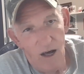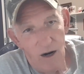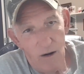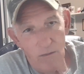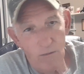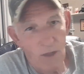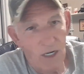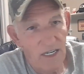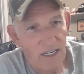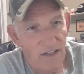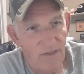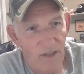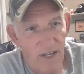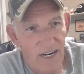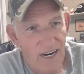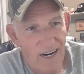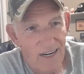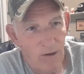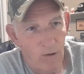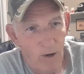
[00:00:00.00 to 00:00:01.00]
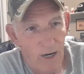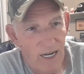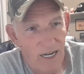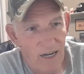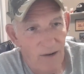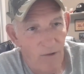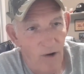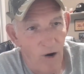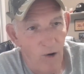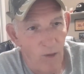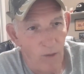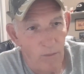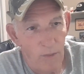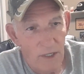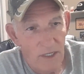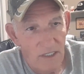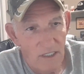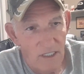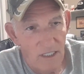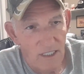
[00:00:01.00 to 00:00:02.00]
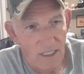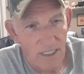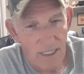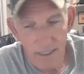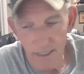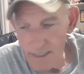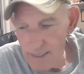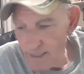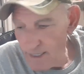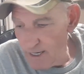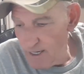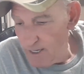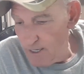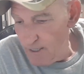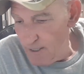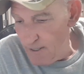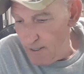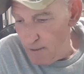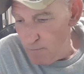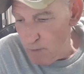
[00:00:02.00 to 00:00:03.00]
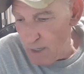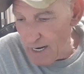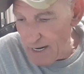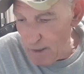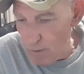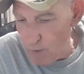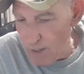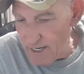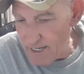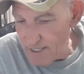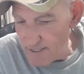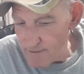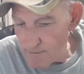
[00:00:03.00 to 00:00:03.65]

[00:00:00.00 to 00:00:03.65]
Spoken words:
of money, and then I don't have all the pieces. But anyway,